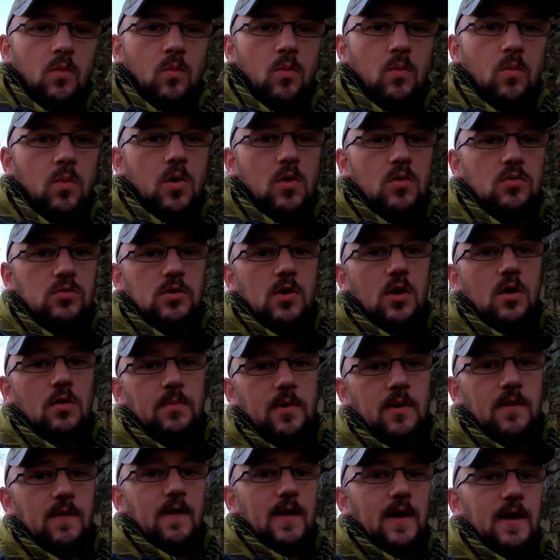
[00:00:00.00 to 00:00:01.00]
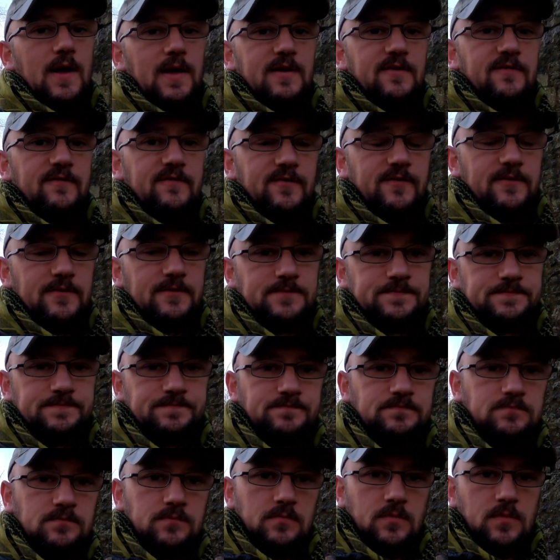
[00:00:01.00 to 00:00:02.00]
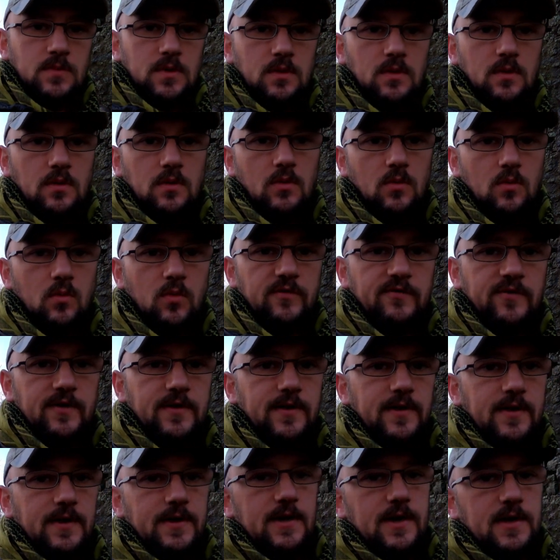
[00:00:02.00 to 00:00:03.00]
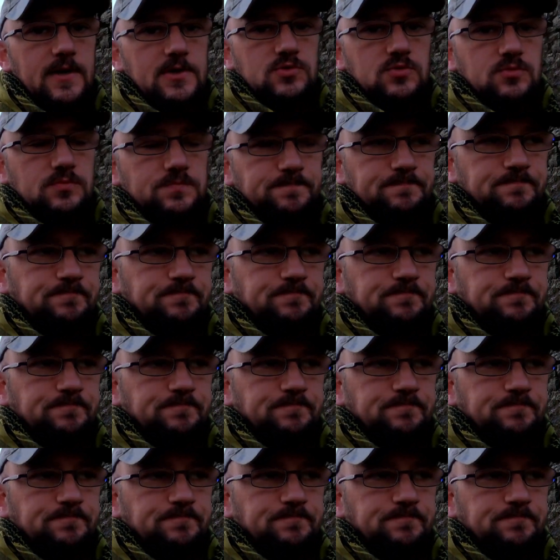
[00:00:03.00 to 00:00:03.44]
walled up alive within the castle.